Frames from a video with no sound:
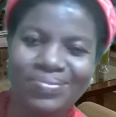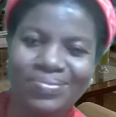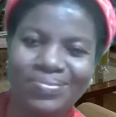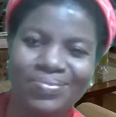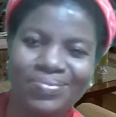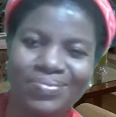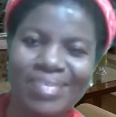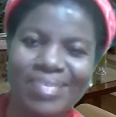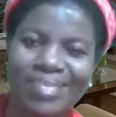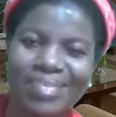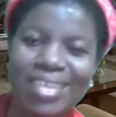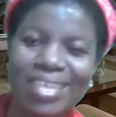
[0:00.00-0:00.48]

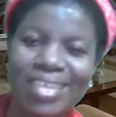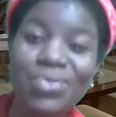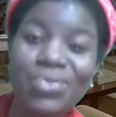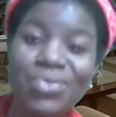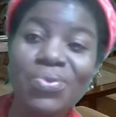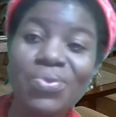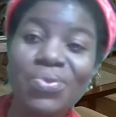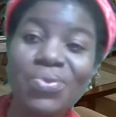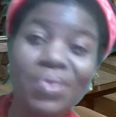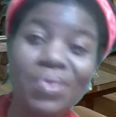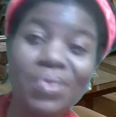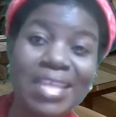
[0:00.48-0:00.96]
You know
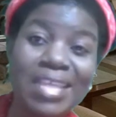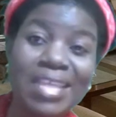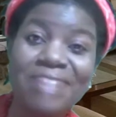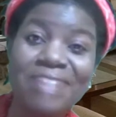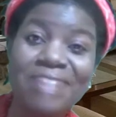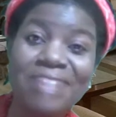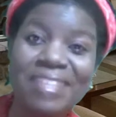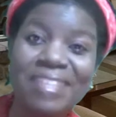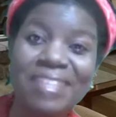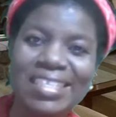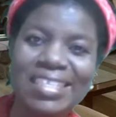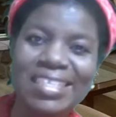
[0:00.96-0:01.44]
what that
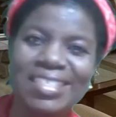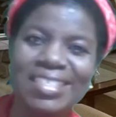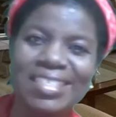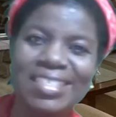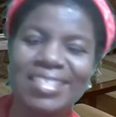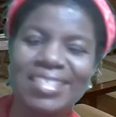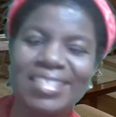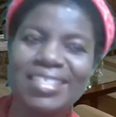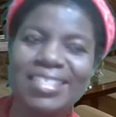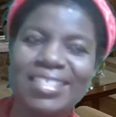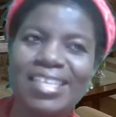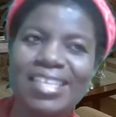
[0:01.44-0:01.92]
means?
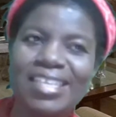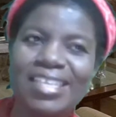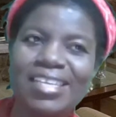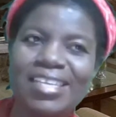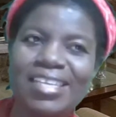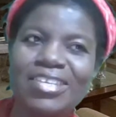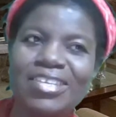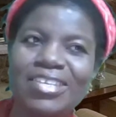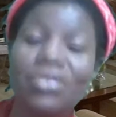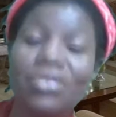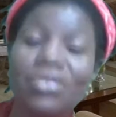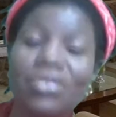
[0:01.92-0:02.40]

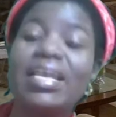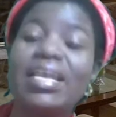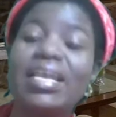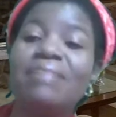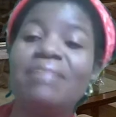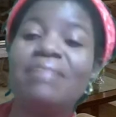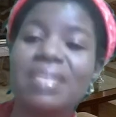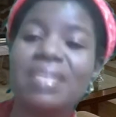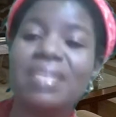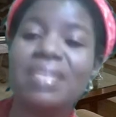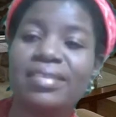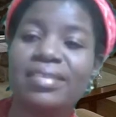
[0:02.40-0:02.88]
So that
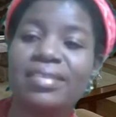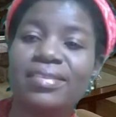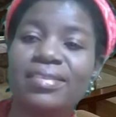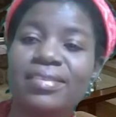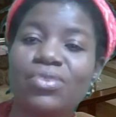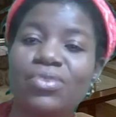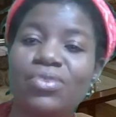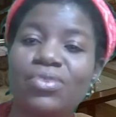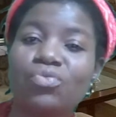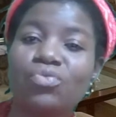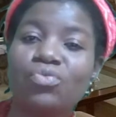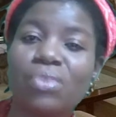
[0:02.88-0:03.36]
means
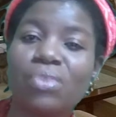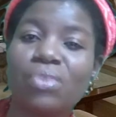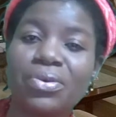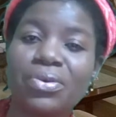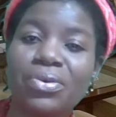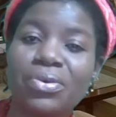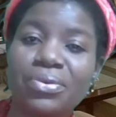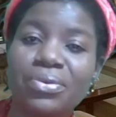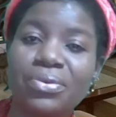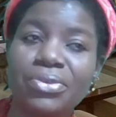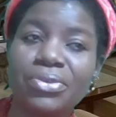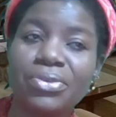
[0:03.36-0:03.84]
tomorrow
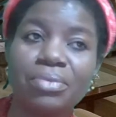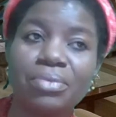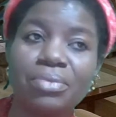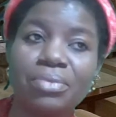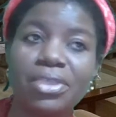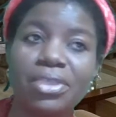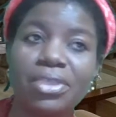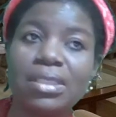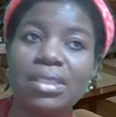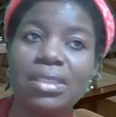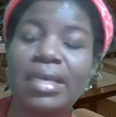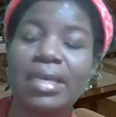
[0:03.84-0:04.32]

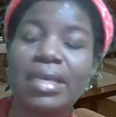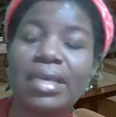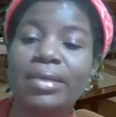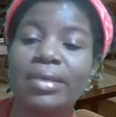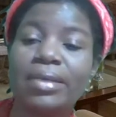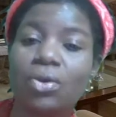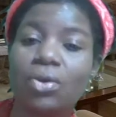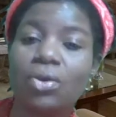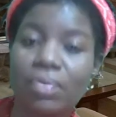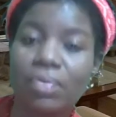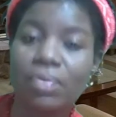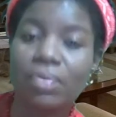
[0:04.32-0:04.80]
somebody can
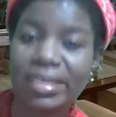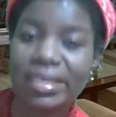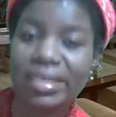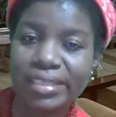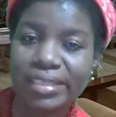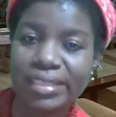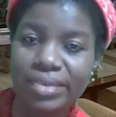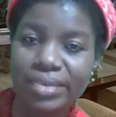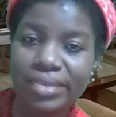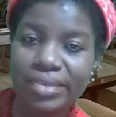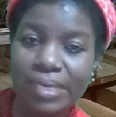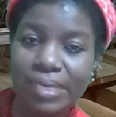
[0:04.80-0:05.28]
come and say,
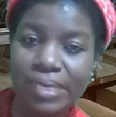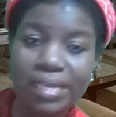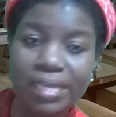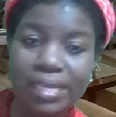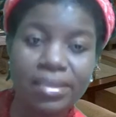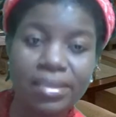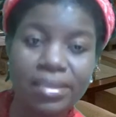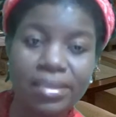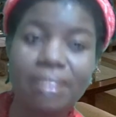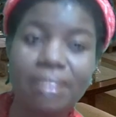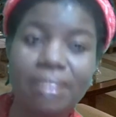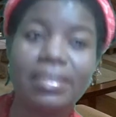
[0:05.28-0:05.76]
okay,
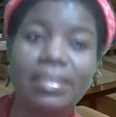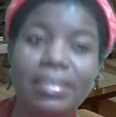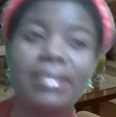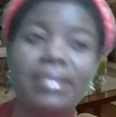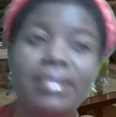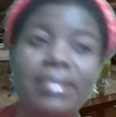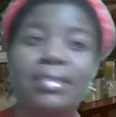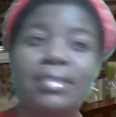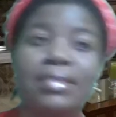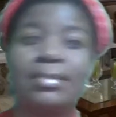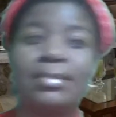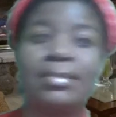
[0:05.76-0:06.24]
this place
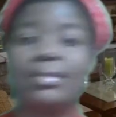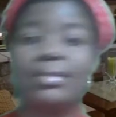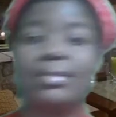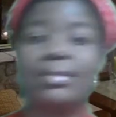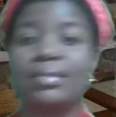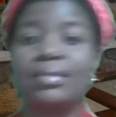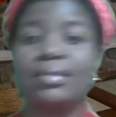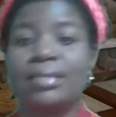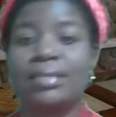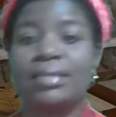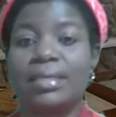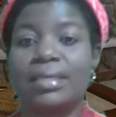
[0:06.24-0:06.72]

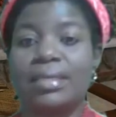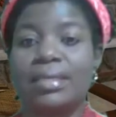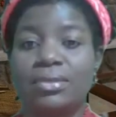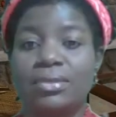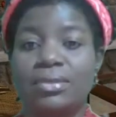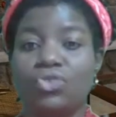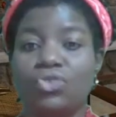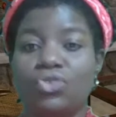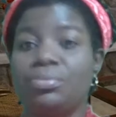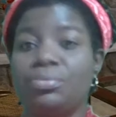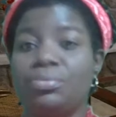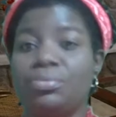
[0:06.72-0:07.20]

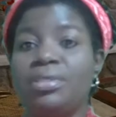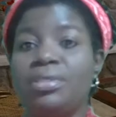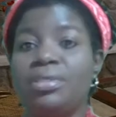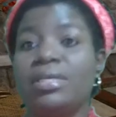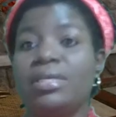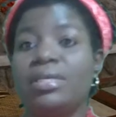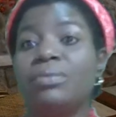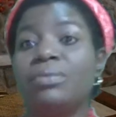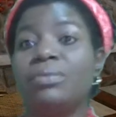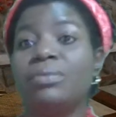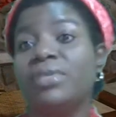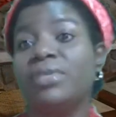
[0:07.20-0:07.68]
should be
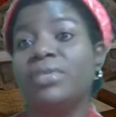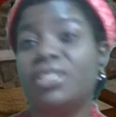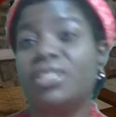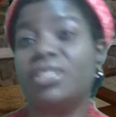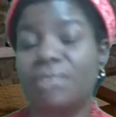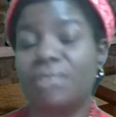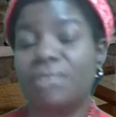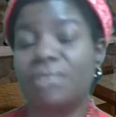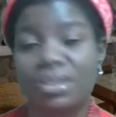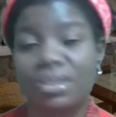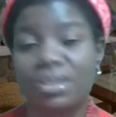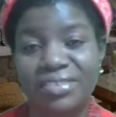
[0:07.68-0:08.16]
demolished
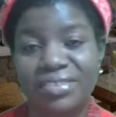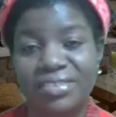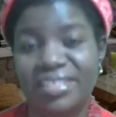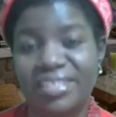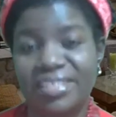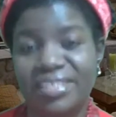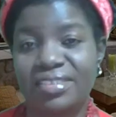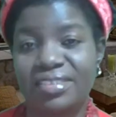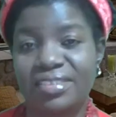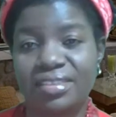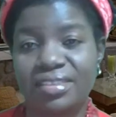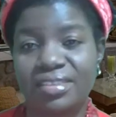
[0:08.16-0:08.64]
because
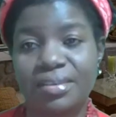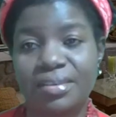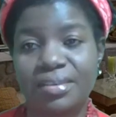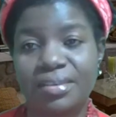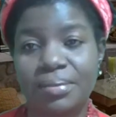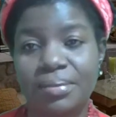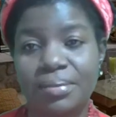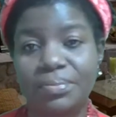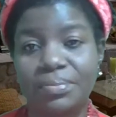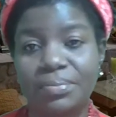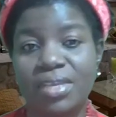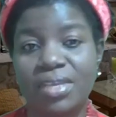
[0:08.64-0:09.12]
it's
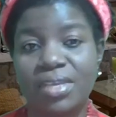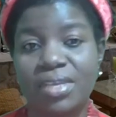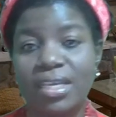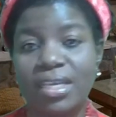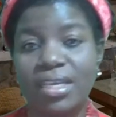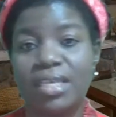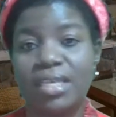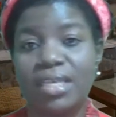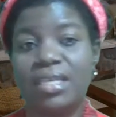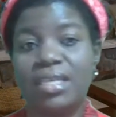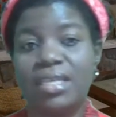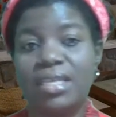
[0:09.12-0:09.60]

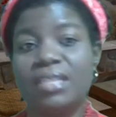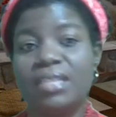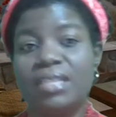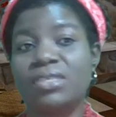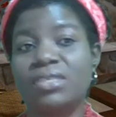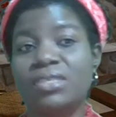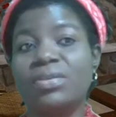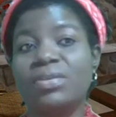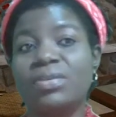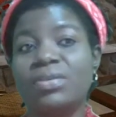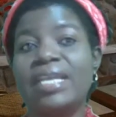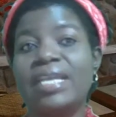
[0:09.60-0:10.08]

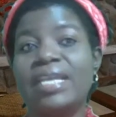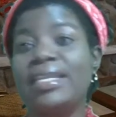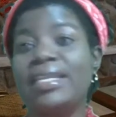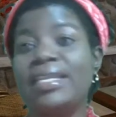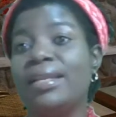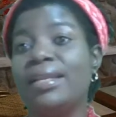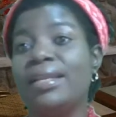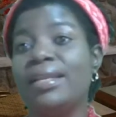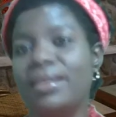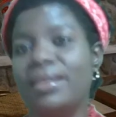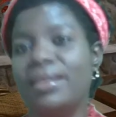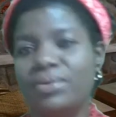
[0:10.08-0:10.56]
on an
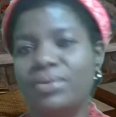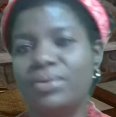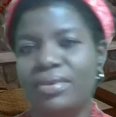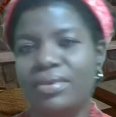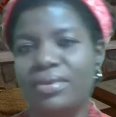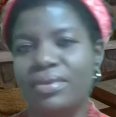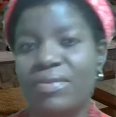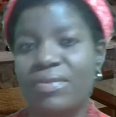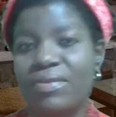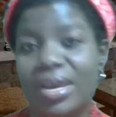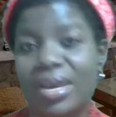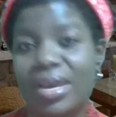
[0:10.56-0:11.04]
illegal
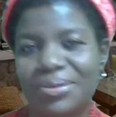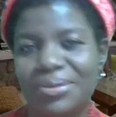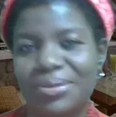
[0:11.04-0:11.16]
ground.